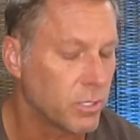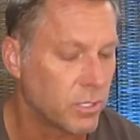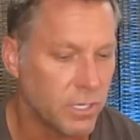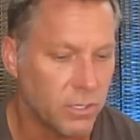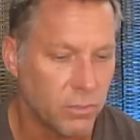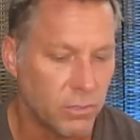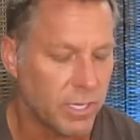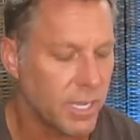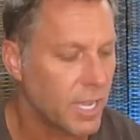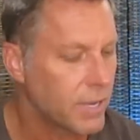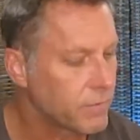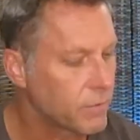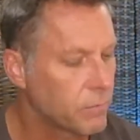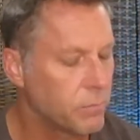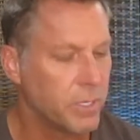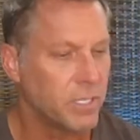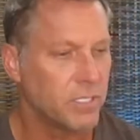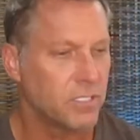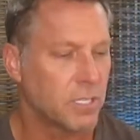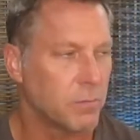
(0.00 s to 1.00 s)
you know, God
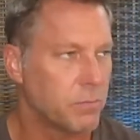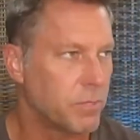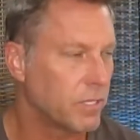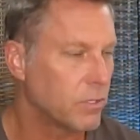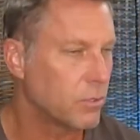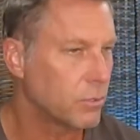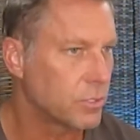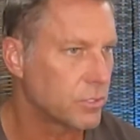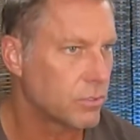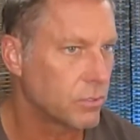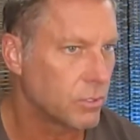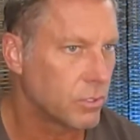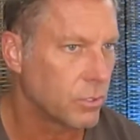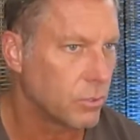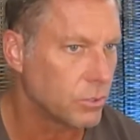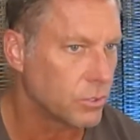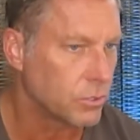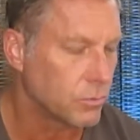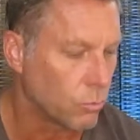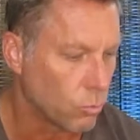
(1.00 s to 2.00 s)
forbid, something goes
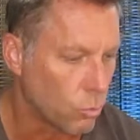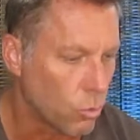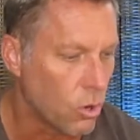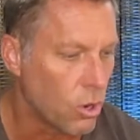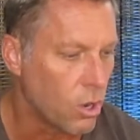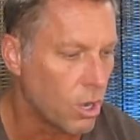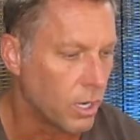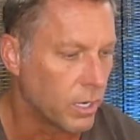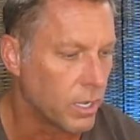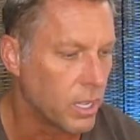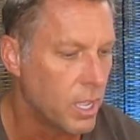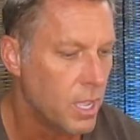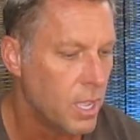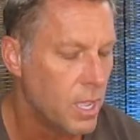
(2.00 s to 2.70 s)
goes wrong